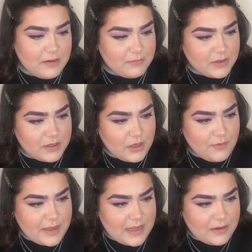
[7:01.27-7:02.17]
going to go
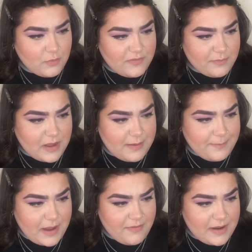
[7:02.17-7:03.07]
in with my
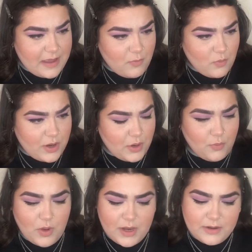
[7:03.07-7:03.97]
Barrier
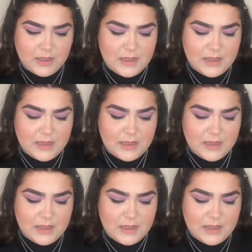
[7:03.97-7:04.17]
101